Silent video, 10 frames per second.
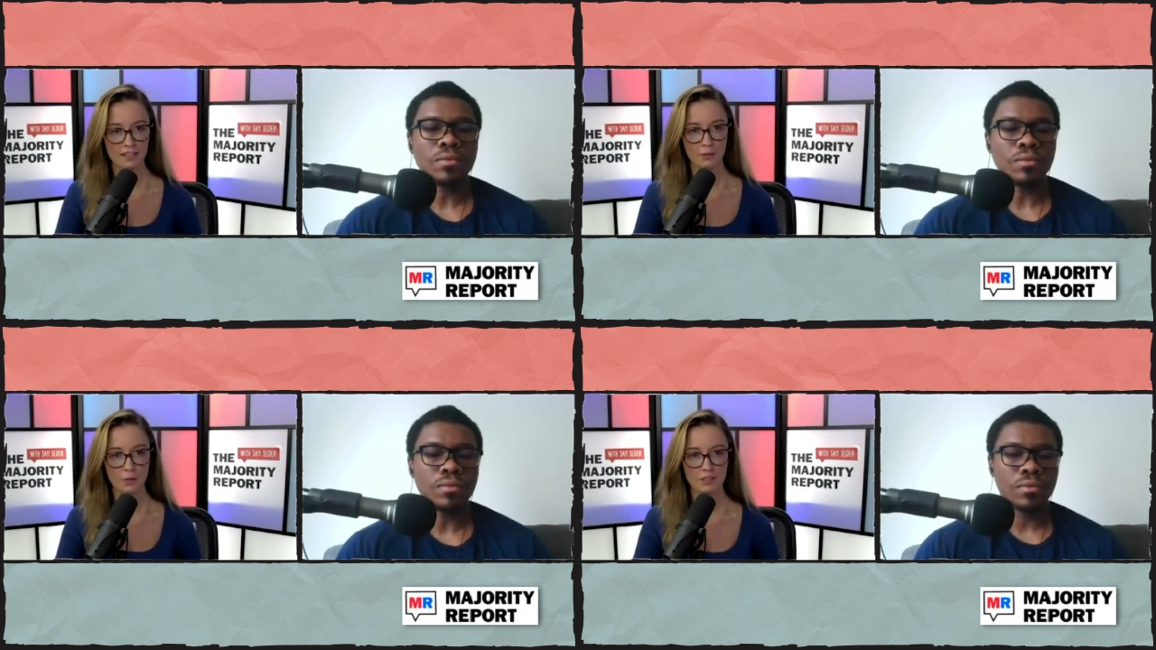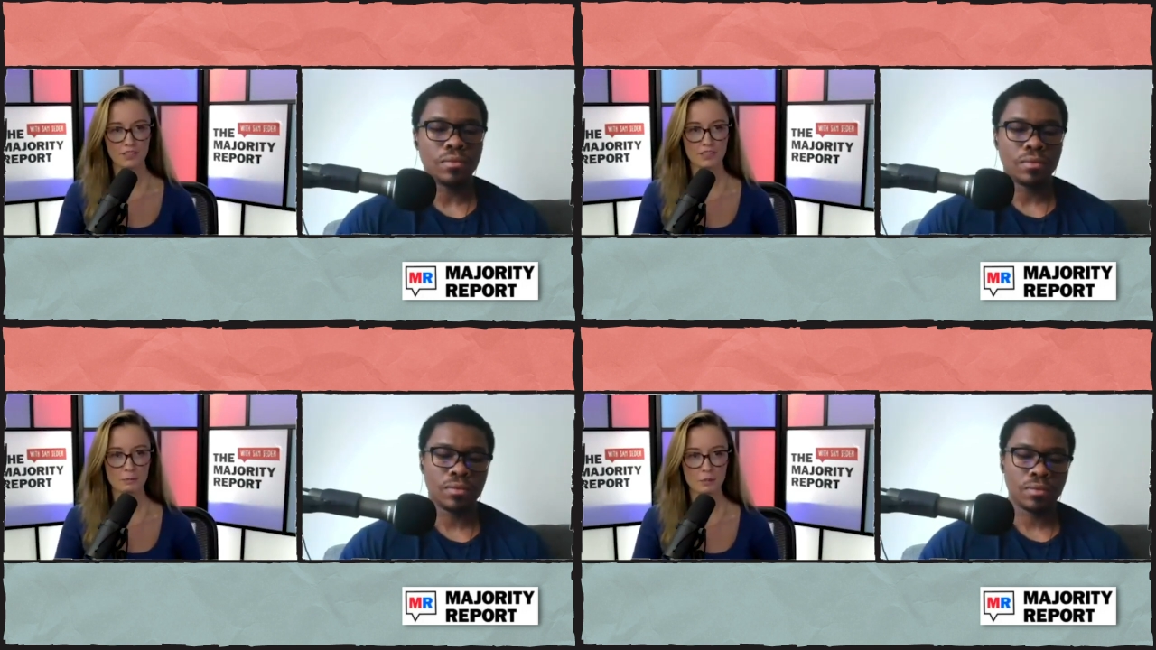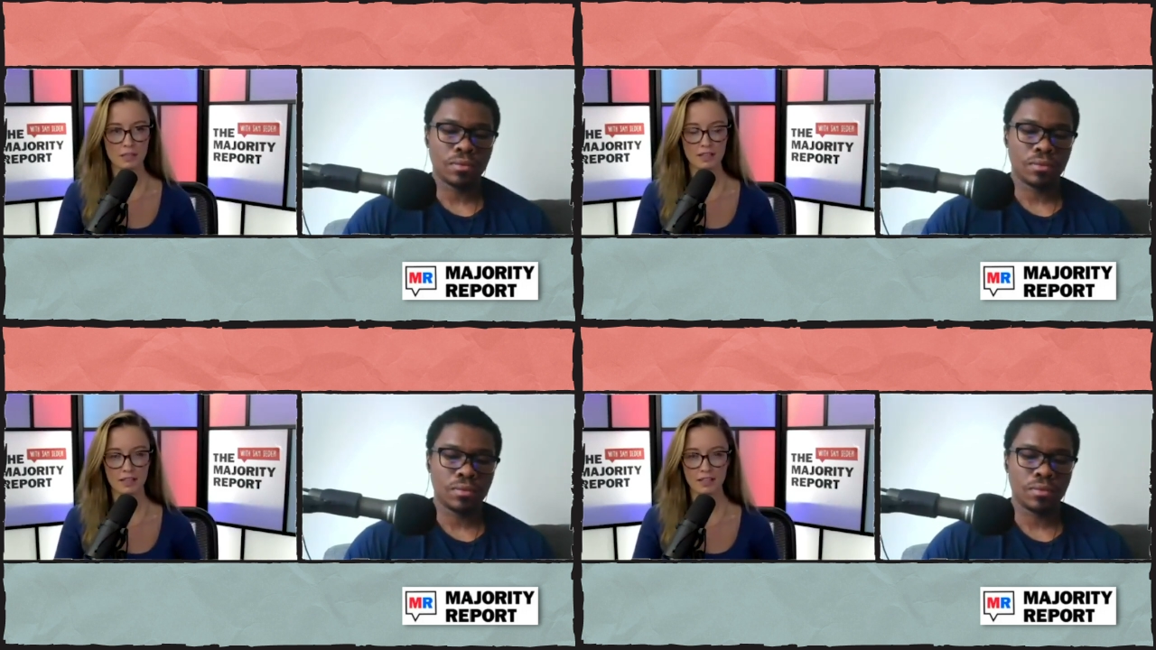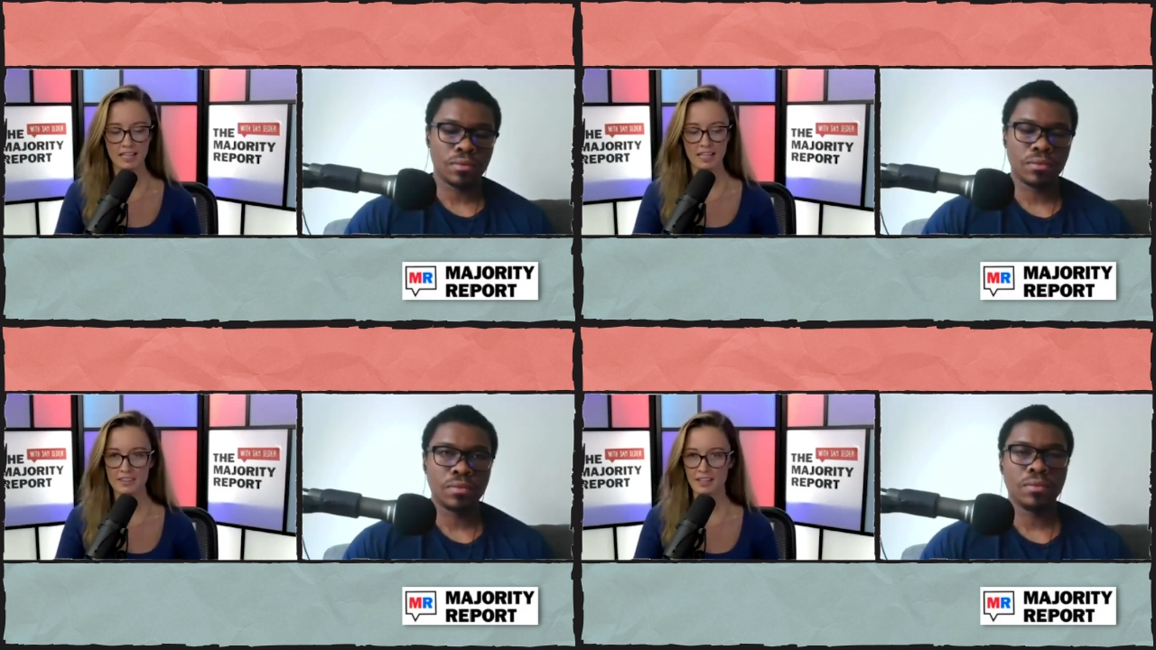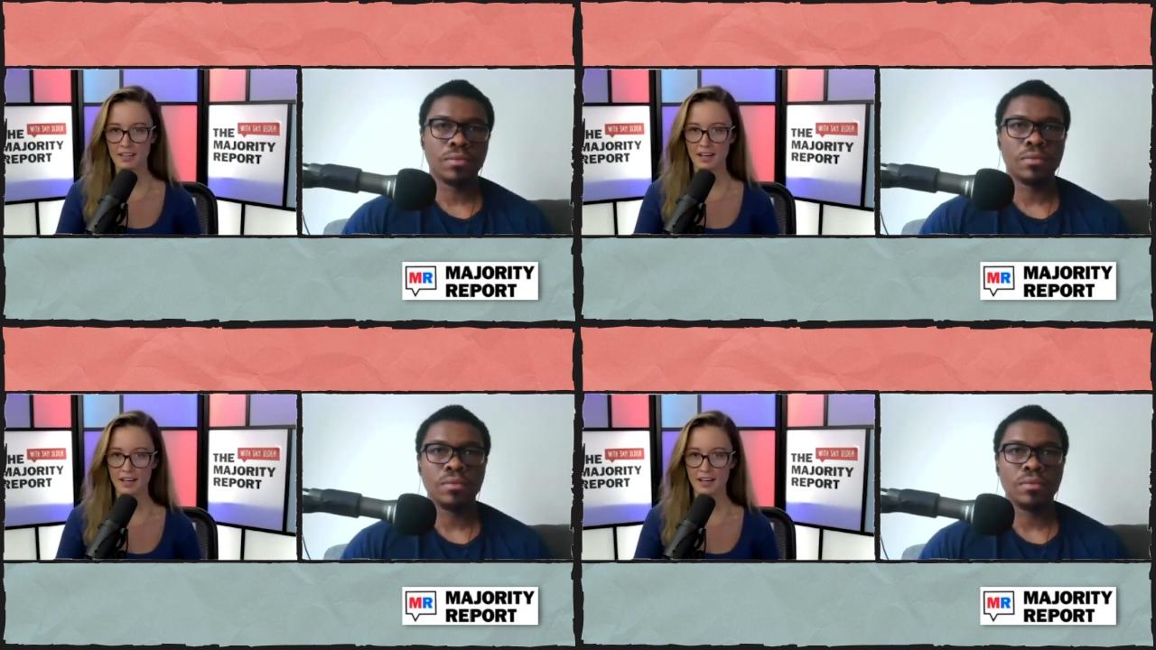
Speaker 1: I wanted to be I think I,